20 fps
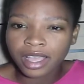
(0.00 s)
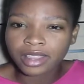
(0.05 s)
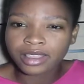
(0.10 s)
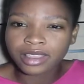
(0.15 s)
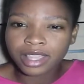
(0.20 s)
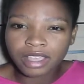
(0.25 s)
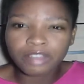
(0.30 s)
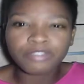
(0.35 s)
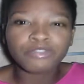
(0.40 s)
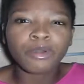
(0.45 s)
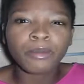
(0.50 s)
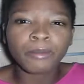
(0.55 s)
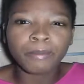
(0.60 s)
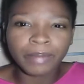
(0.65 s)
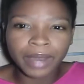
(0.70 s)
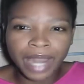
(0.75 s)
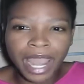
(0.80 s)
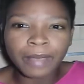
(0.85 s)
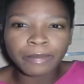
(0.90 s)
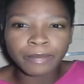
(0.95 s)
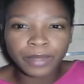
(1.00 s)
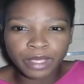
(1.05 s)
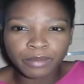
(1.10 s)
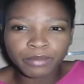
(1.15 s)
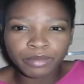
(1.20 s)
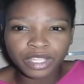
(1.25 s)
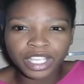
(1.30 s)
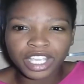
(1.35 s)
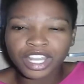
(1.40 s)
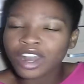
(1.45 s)
Therefore, black
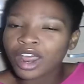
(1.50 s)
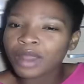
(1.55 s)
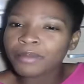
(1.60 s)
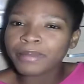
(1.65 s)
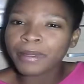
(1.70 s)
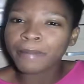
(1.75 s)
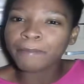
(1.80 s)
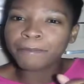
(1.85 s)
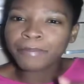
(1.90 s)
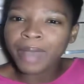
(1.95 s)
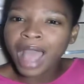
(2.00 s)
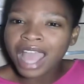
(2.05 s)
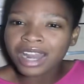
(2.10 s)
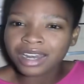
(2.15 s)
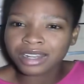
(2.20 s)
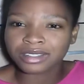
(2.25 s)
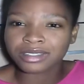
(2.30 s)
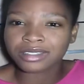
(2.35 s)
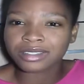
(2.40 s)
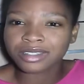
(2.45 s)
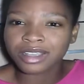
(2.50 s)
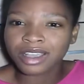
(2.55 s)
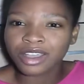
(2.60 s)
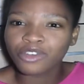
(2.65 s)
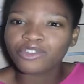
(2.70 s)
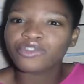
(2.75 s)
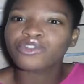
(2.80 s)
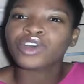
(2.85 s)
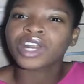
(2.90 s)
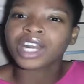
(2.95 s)
people cannot be punished
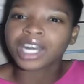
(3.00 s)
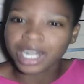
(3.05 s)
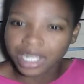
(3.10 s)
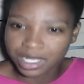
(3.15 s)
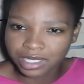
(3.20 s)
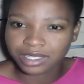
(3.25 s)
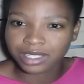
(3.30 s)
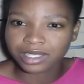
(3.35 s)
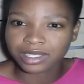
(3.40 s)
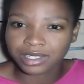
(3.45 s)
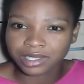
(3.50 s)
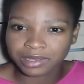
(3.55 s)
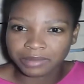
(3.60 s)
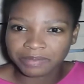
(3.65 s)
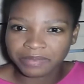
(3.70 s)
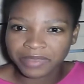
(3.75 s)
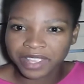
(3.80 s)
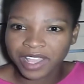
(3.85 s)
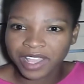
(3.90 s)
for racism.